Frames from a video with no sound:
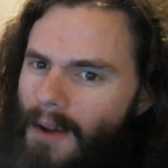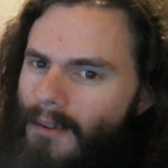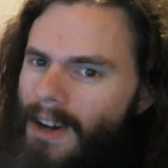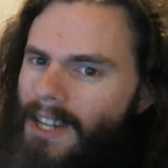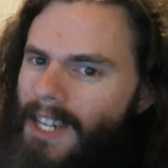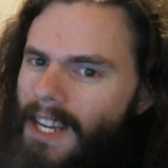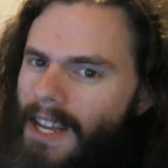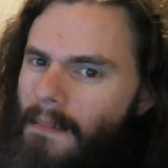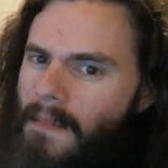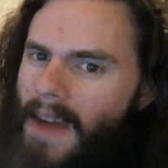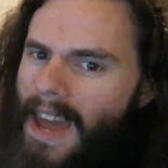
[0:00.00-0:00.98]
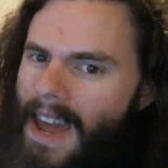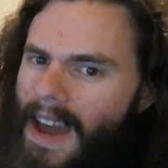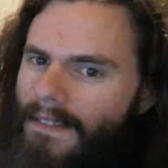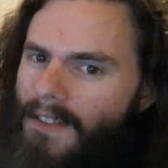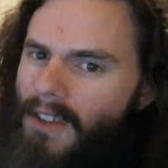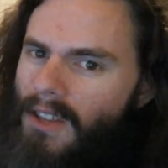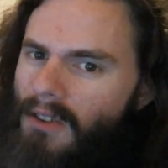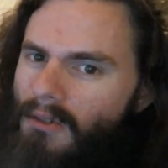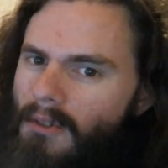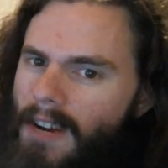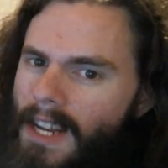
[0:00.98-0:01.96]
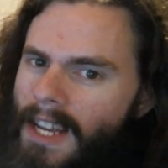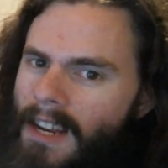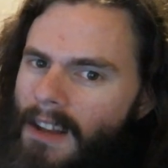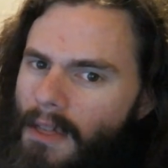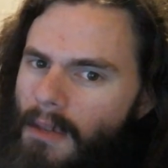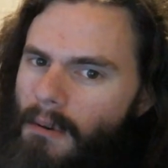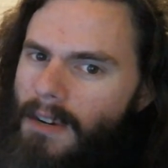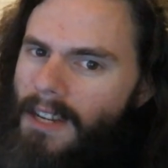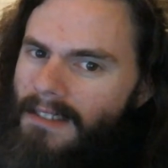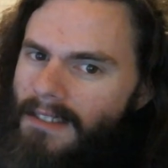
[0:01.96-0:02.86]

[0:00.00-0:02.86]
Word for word: Russia in May after the Ukrainian authorities